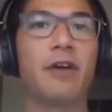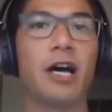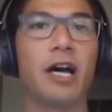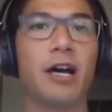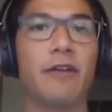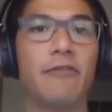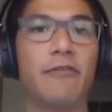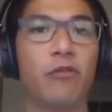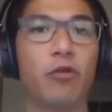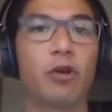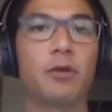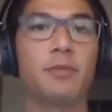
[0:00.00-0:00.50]

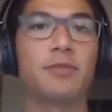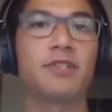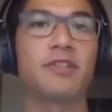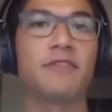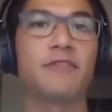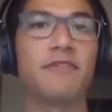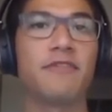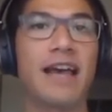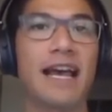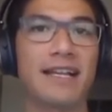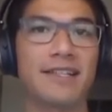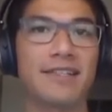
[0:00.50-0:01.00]
forms
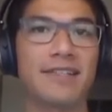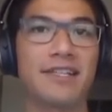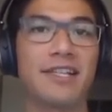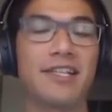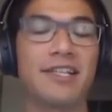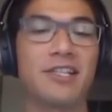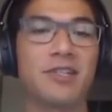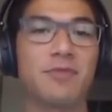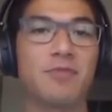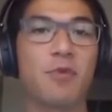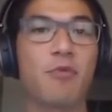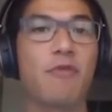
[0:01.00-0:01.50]
of
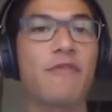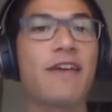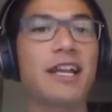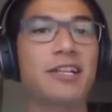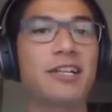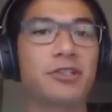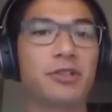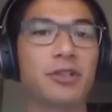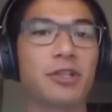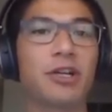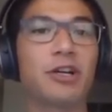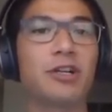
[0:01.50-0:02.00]
vaccines, but we've
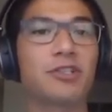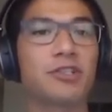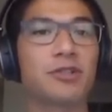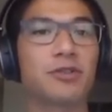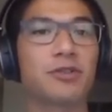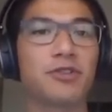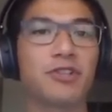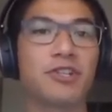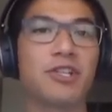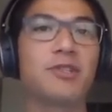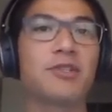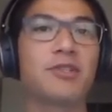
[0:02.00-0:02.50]
actually also
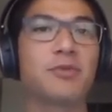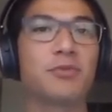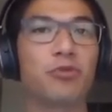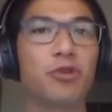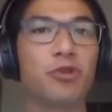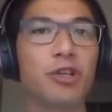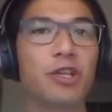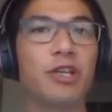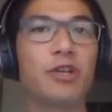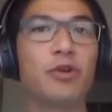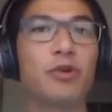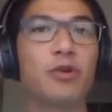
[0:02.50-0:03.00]
seen some
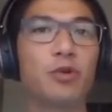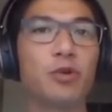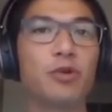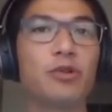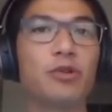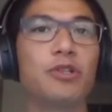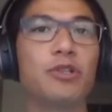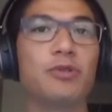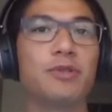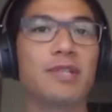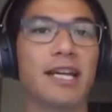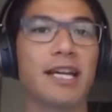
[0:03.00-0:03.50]
really cool
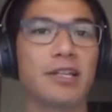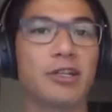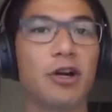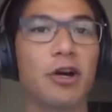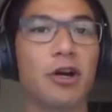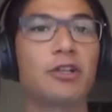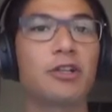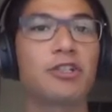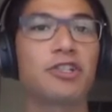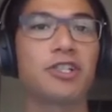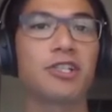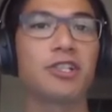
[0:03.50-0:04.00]
new
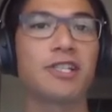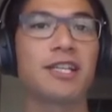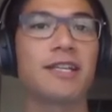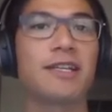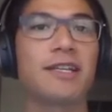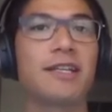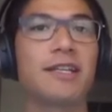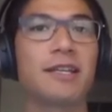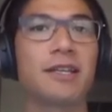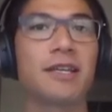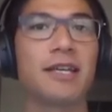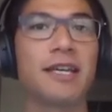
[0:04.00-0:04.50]
technologies
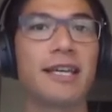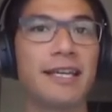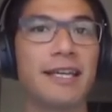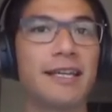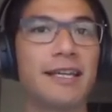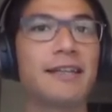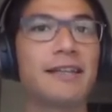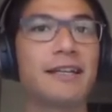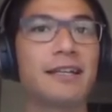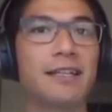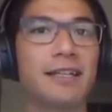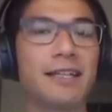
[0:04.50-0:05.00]
hitting
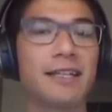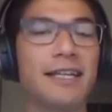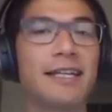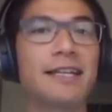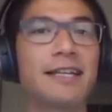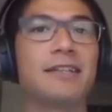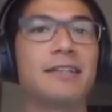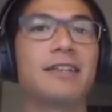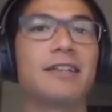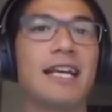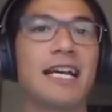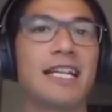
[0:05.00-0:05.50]
the clinic
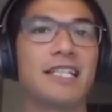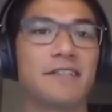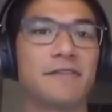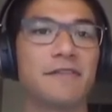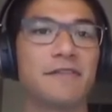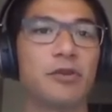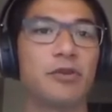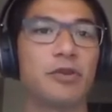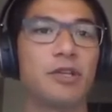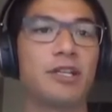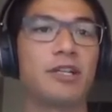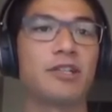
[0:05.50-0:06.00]
in the last
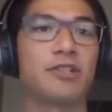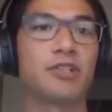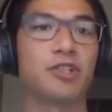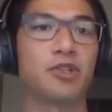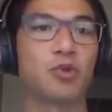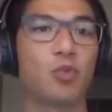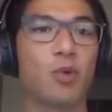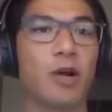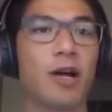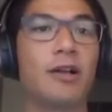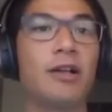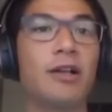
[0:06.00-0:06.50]
few years
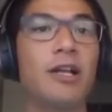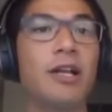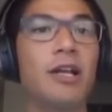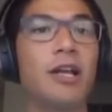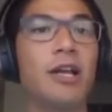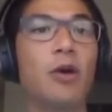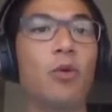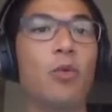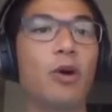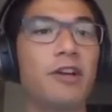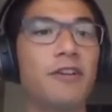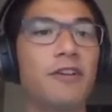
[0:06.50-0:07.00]
as well.
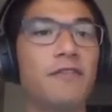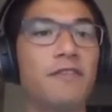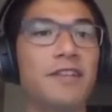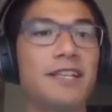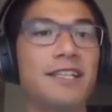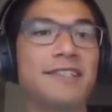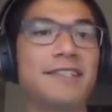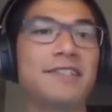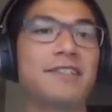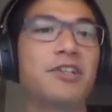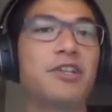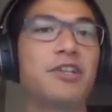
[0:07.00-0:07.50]
One of
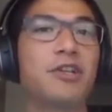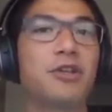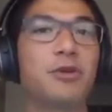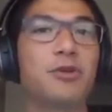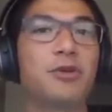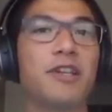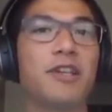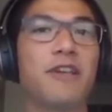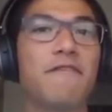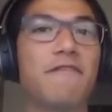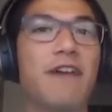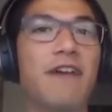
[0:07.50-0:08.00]
these is to
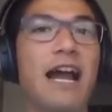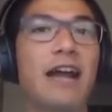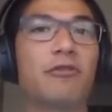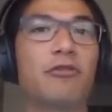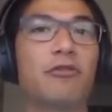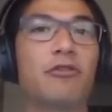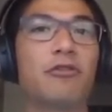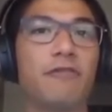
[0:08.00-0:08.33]
use a viral